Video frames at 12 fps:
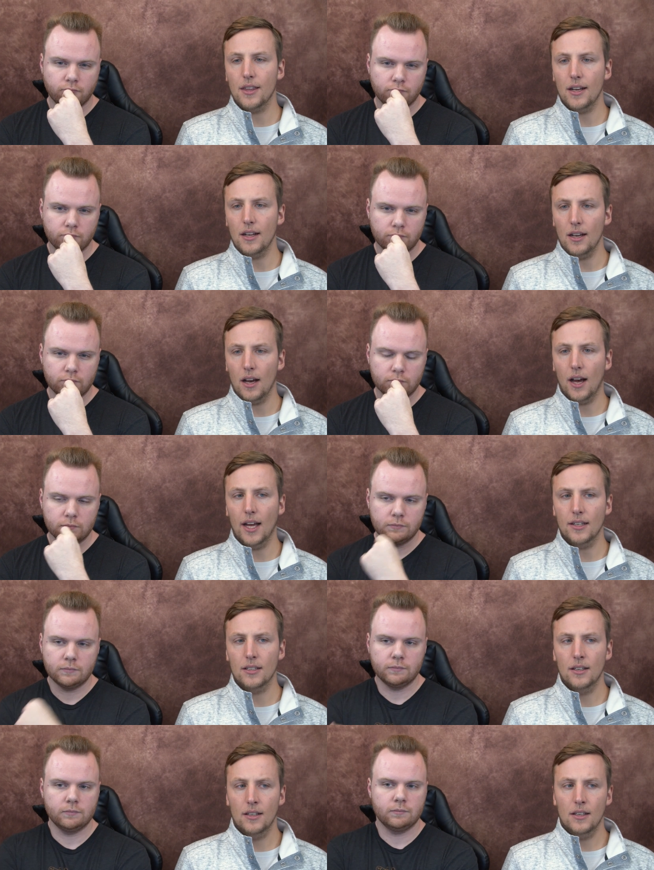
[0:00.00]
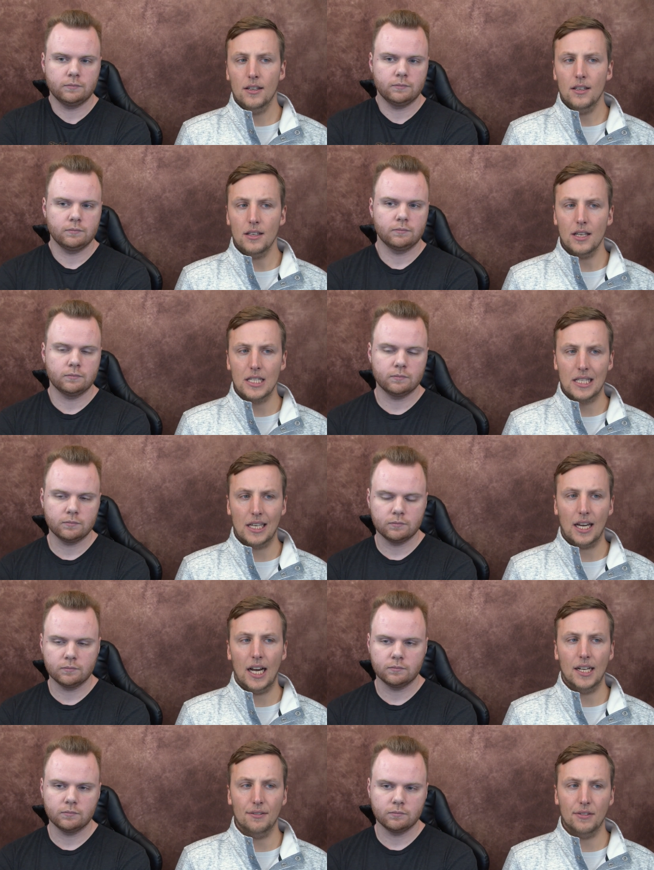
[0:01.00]
Speaker 1: than not is the
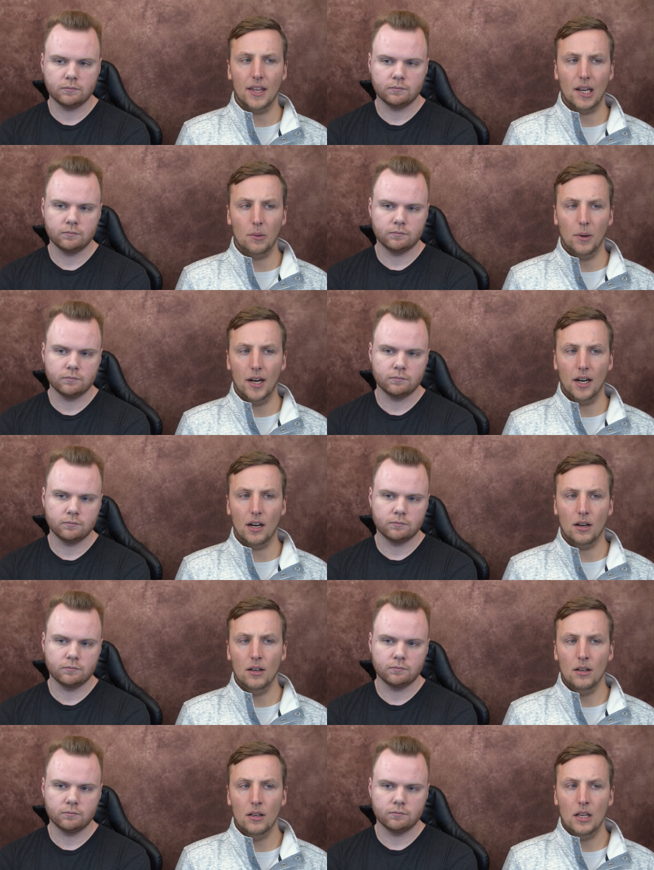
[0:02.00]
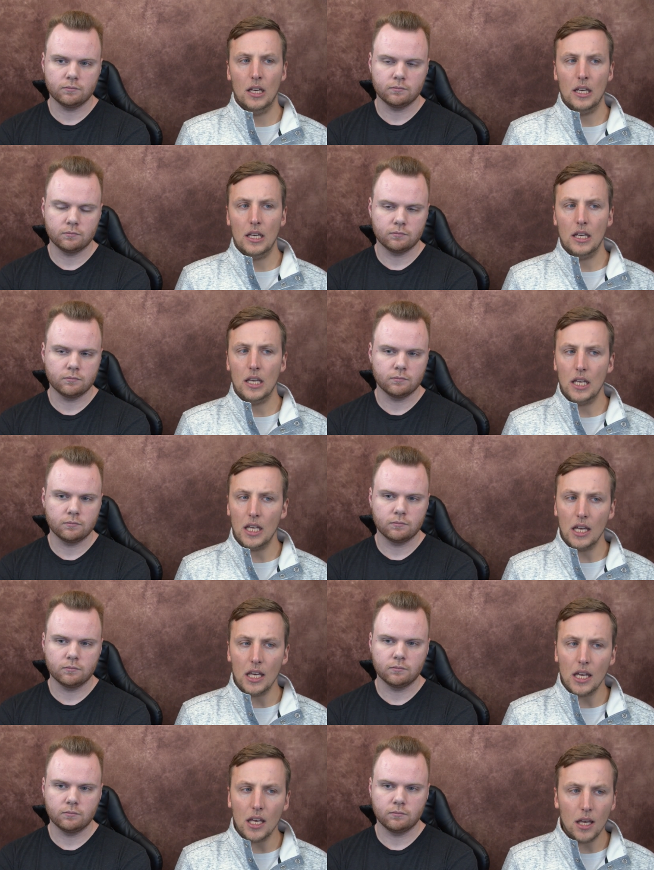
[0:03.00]
kind of thing where
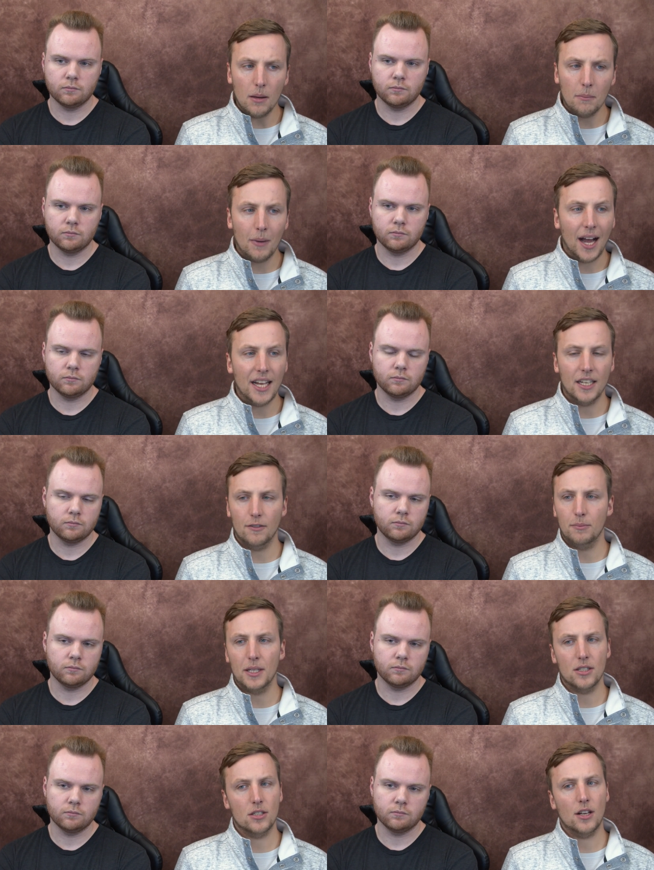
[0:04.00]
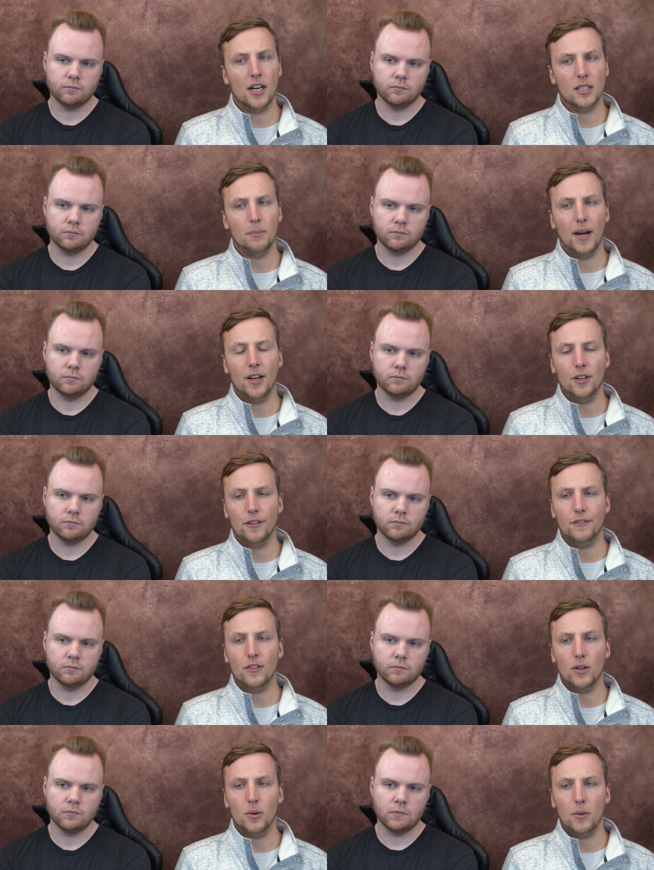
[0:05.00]
he might have been stalked by her
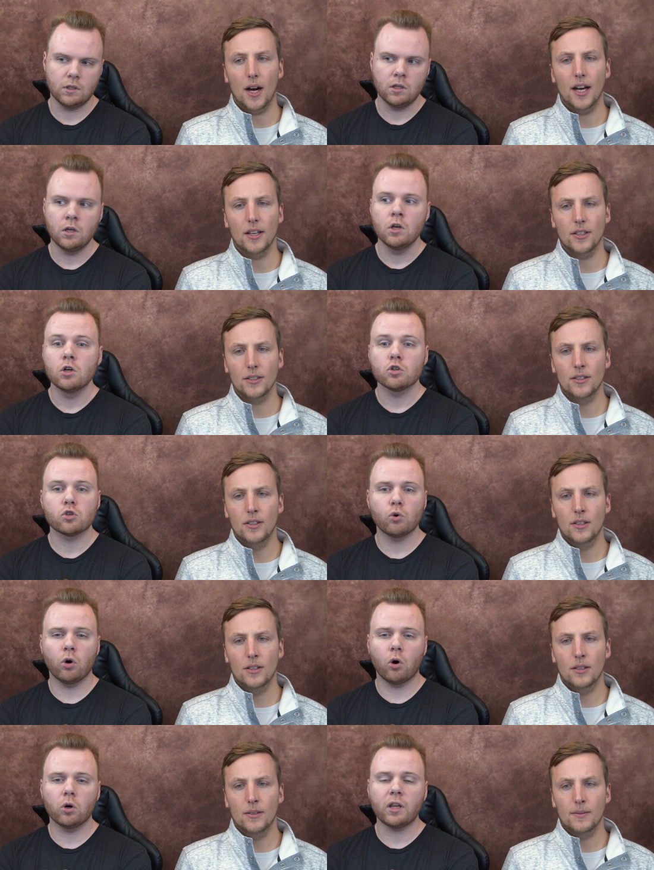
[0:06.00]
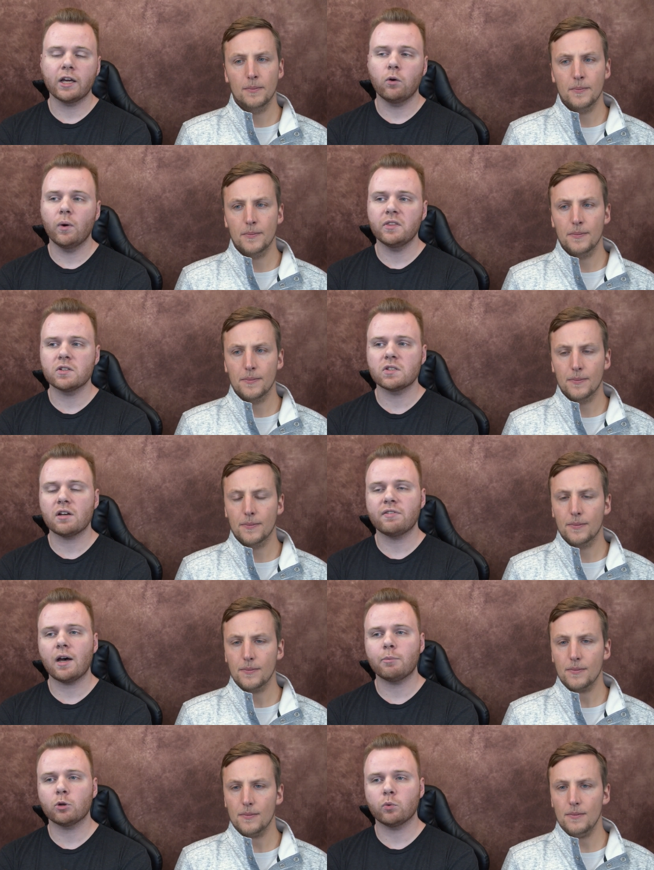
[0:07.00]
for a
Speaker 2: while. Sure, or like when the stuff
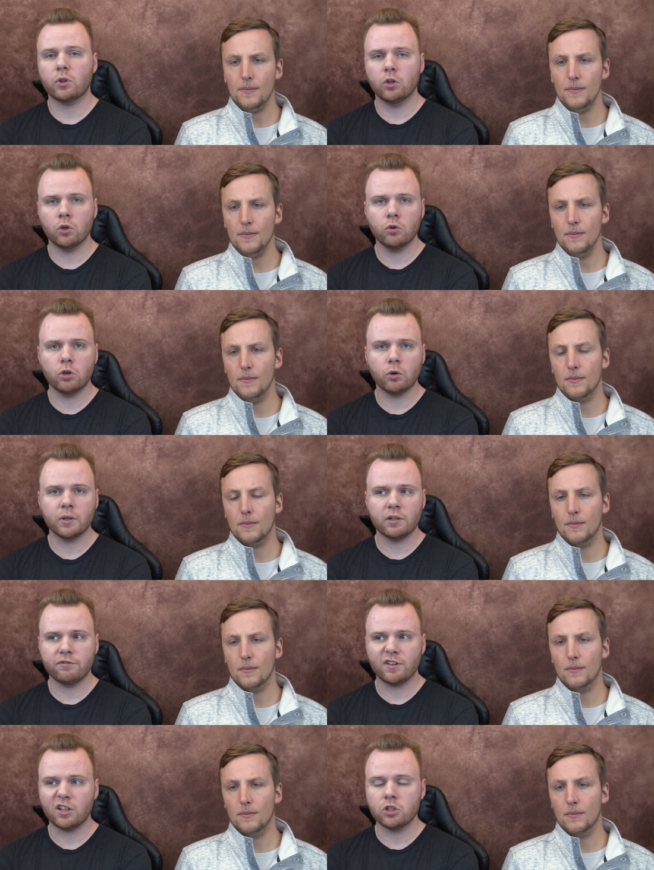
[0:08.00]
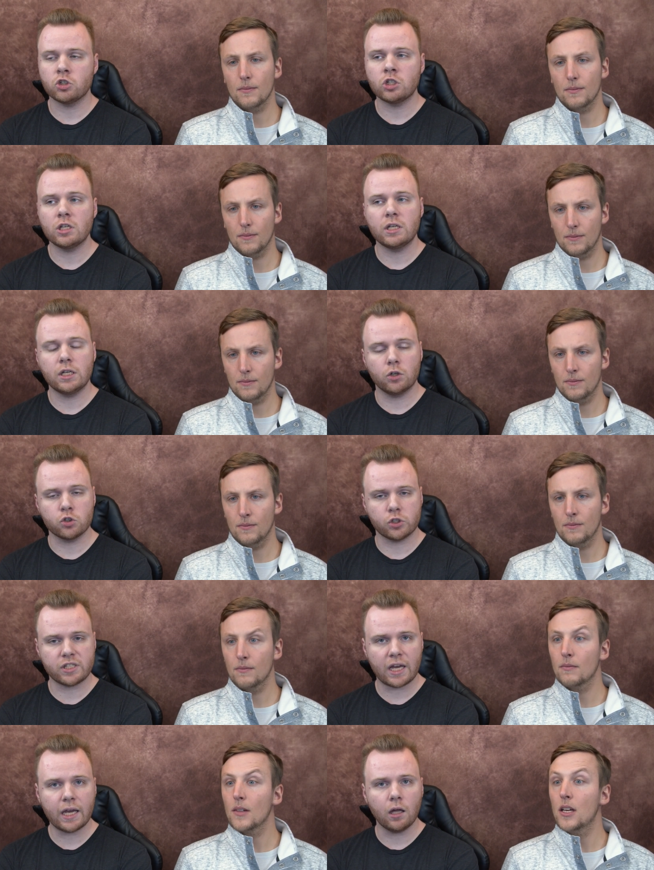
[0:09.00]
happened with Gugu in the village, she hears
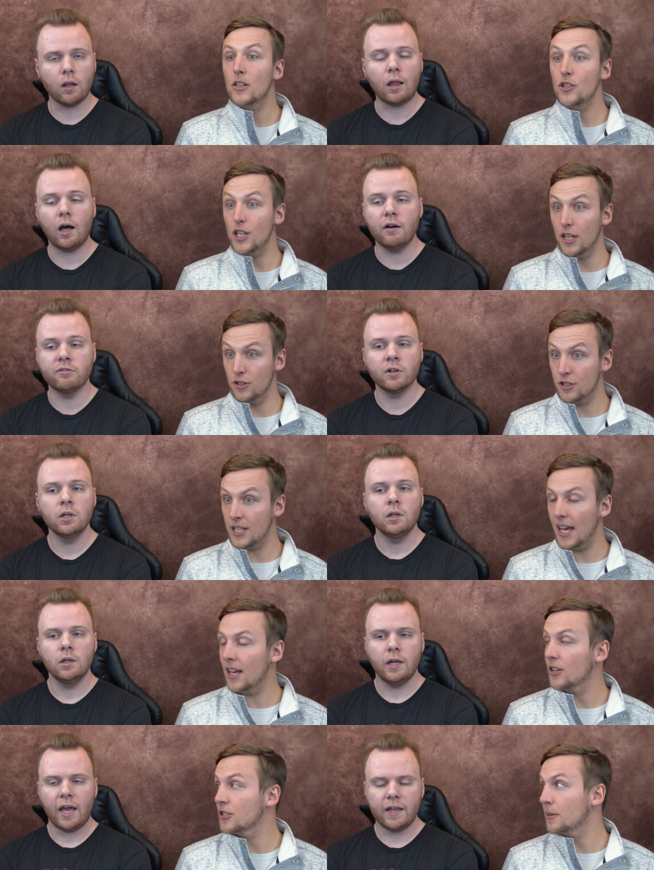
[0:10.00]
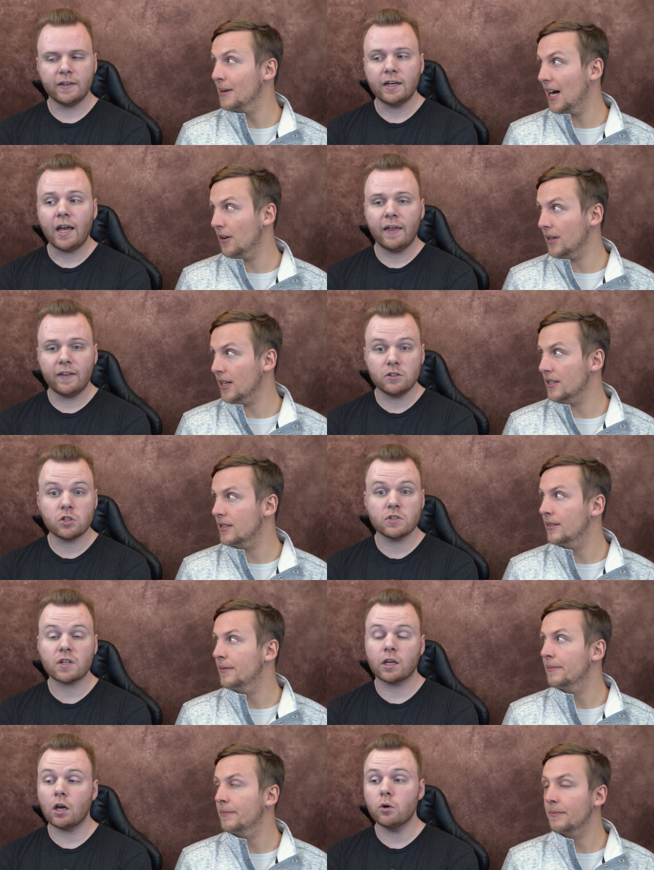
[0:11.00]
tale. She of, hears tales, and then and then she's like,